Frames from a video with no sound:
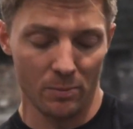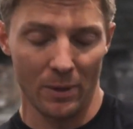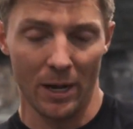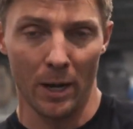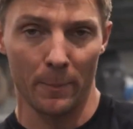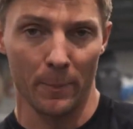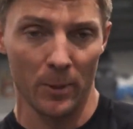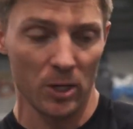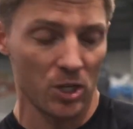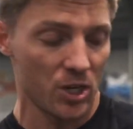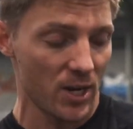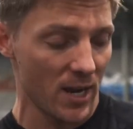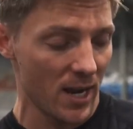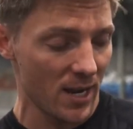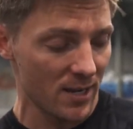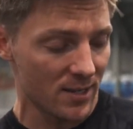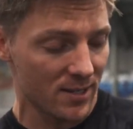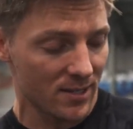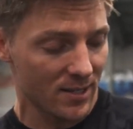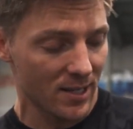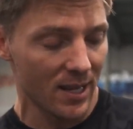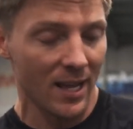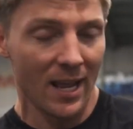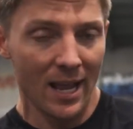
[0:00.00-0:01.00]
My upper
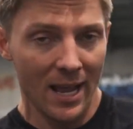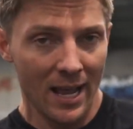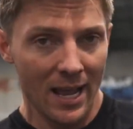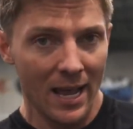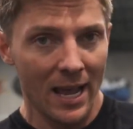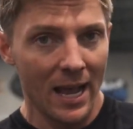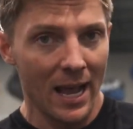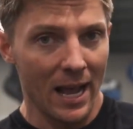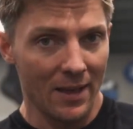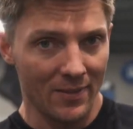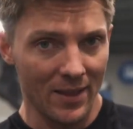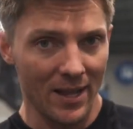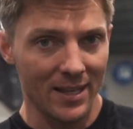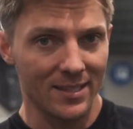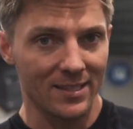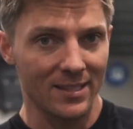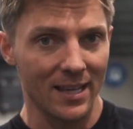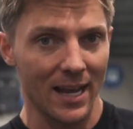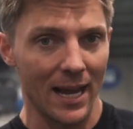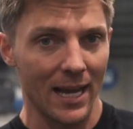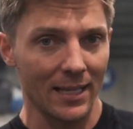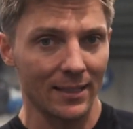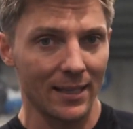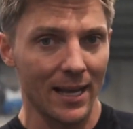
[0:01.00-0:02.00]
chest and that
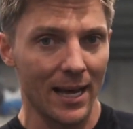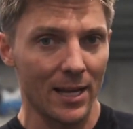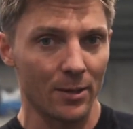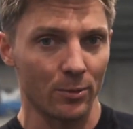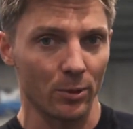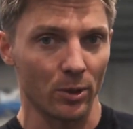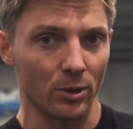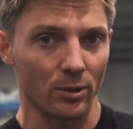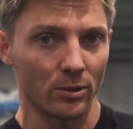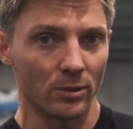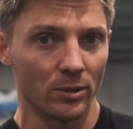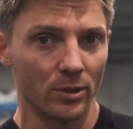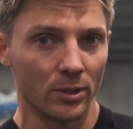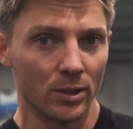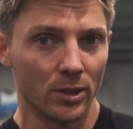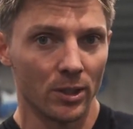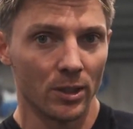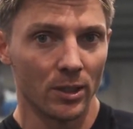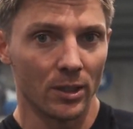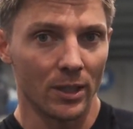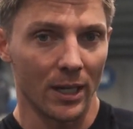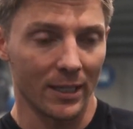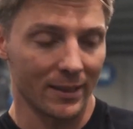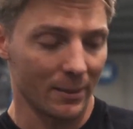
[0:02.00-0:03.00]
side lateral,
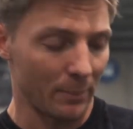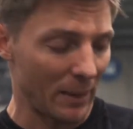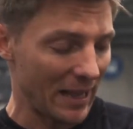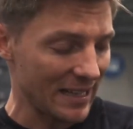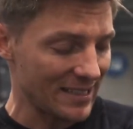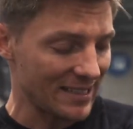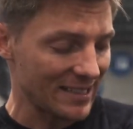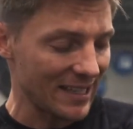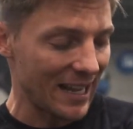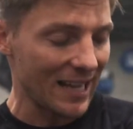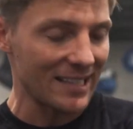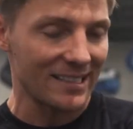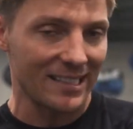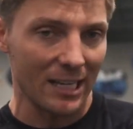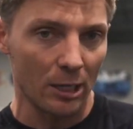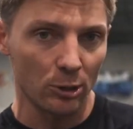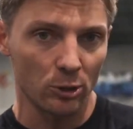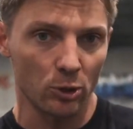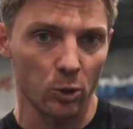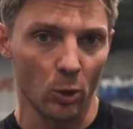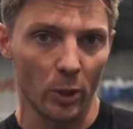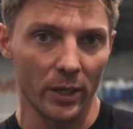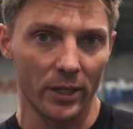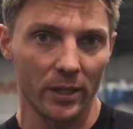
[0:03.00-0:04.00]
like my side
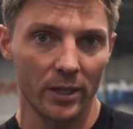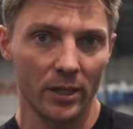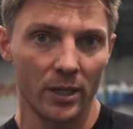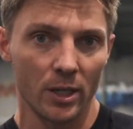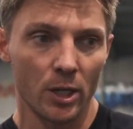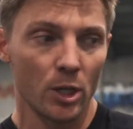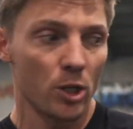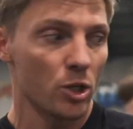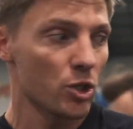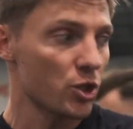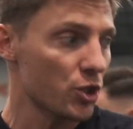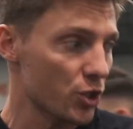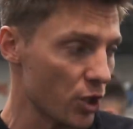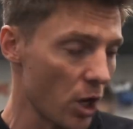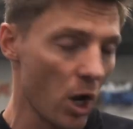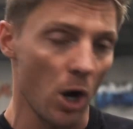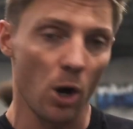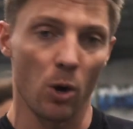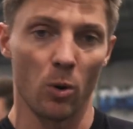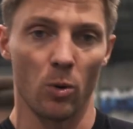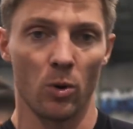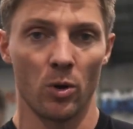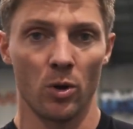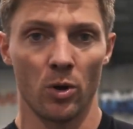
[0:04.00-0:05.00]
deltoid.
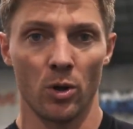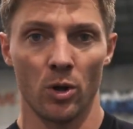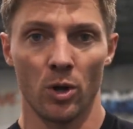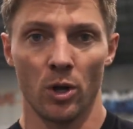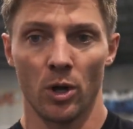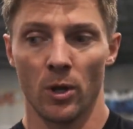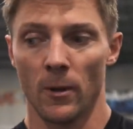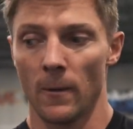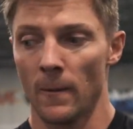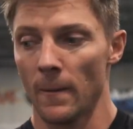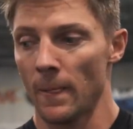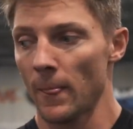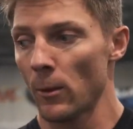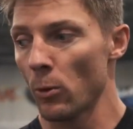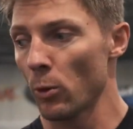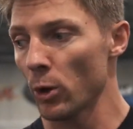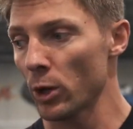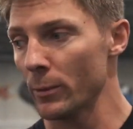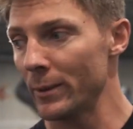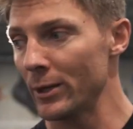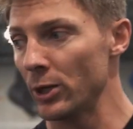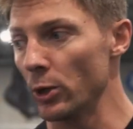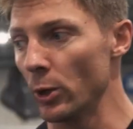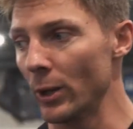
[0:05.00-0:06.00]
So we're
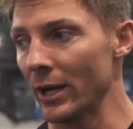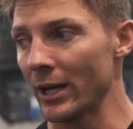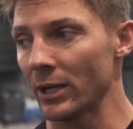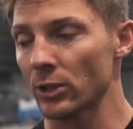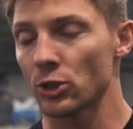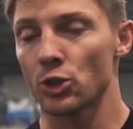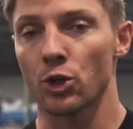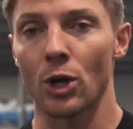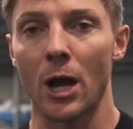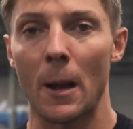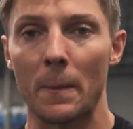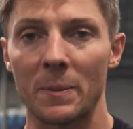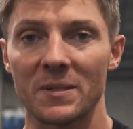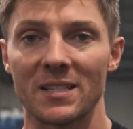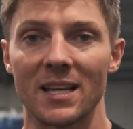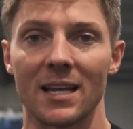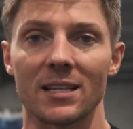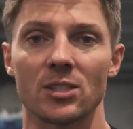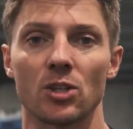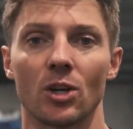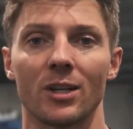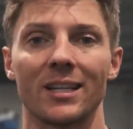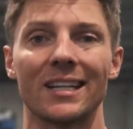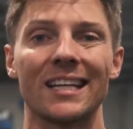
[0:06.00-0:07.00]
gonna be doing drop
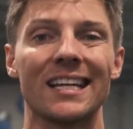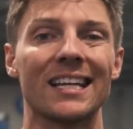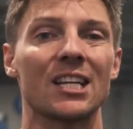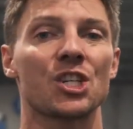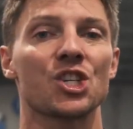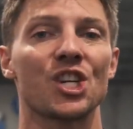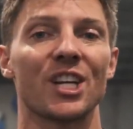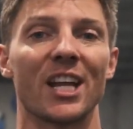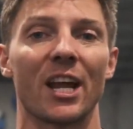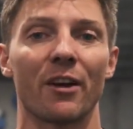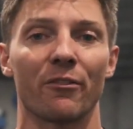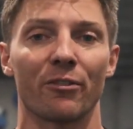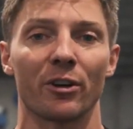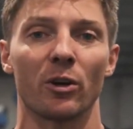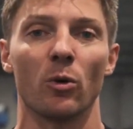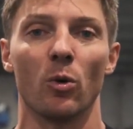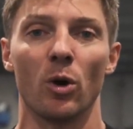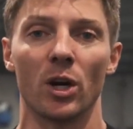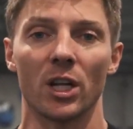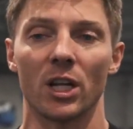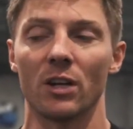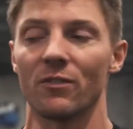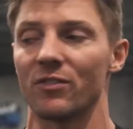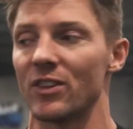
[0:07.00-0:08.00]
sets on each and every
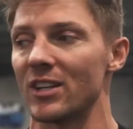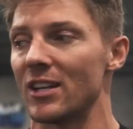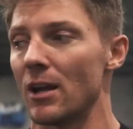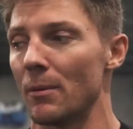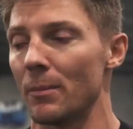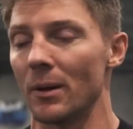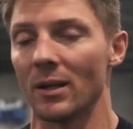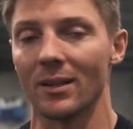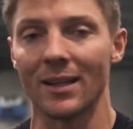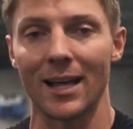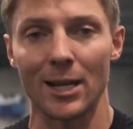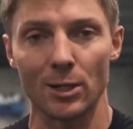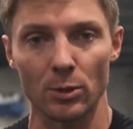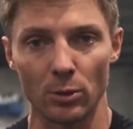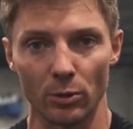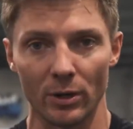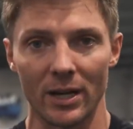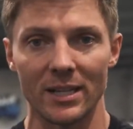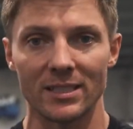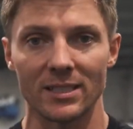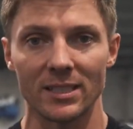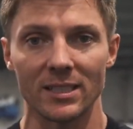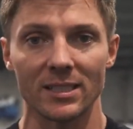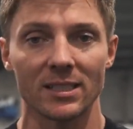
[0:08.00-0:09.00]
one of the dumbbell lateral
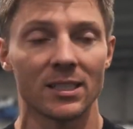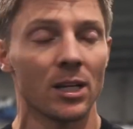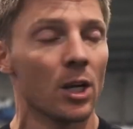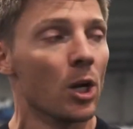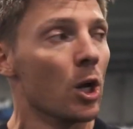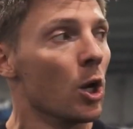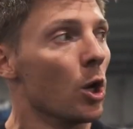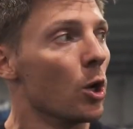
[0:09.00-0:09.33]
raises.